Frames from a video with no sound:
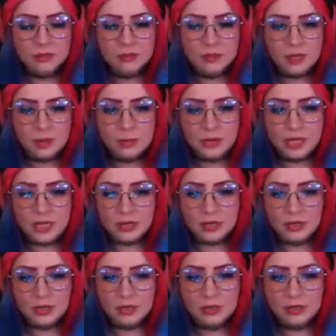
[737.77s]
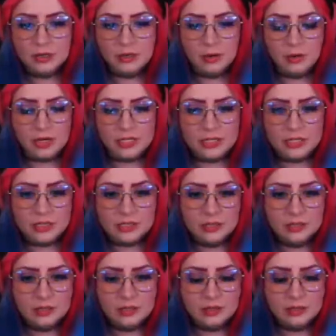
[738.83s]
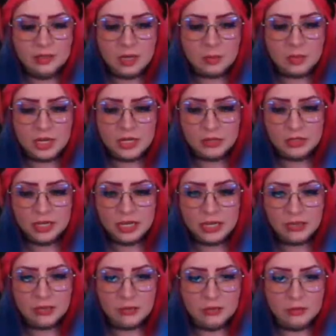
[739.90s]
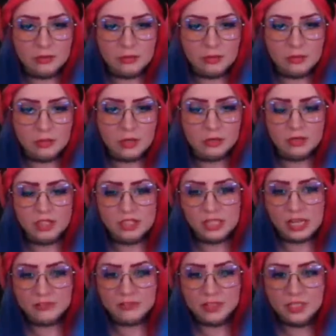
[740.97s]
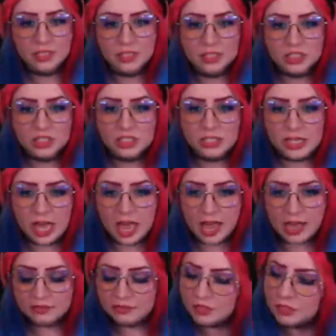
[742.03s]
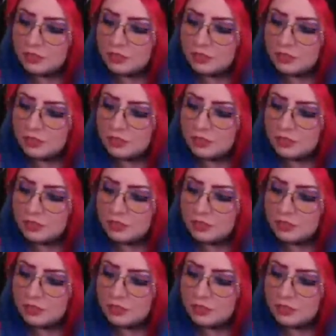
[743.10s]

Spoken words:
I'm gonna hit her. Nice. I'm gonna hit her again. No, she left. She left.